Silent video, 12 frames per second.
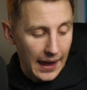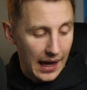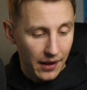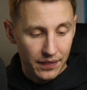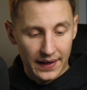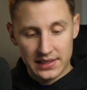
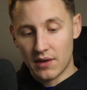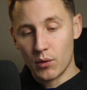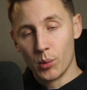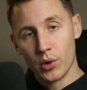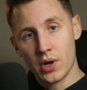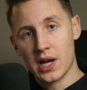Thanks to
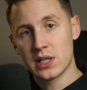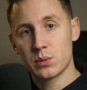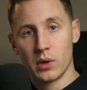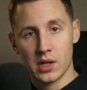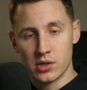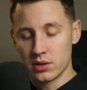everyone who asked
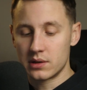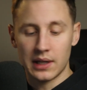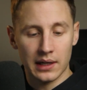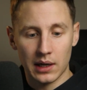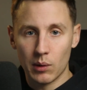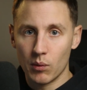one. I just
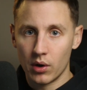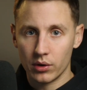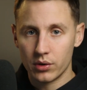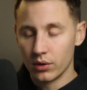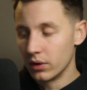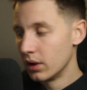didn't get
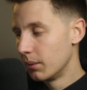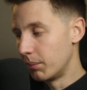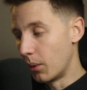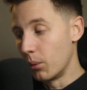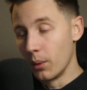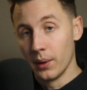around to it,
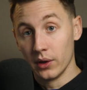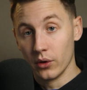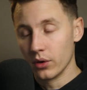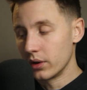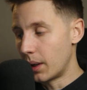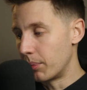but we will
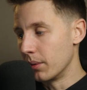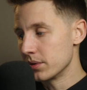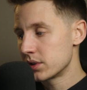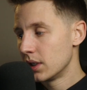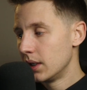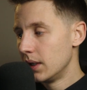do it, I
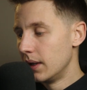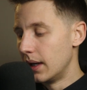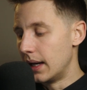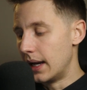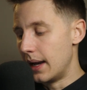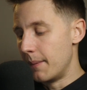promise.
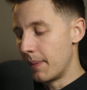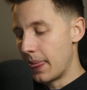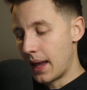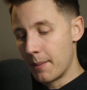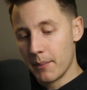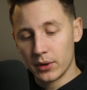I'm
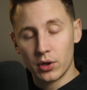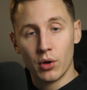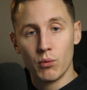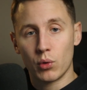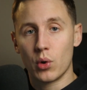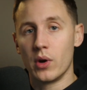about to
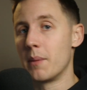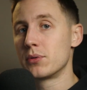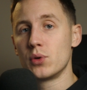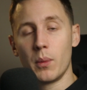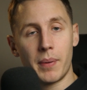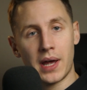record an
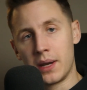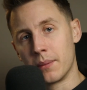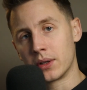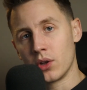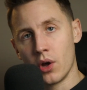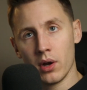episode with Paddy
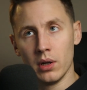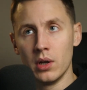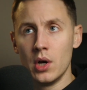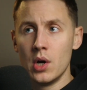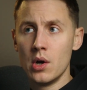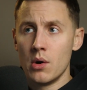McDonnell.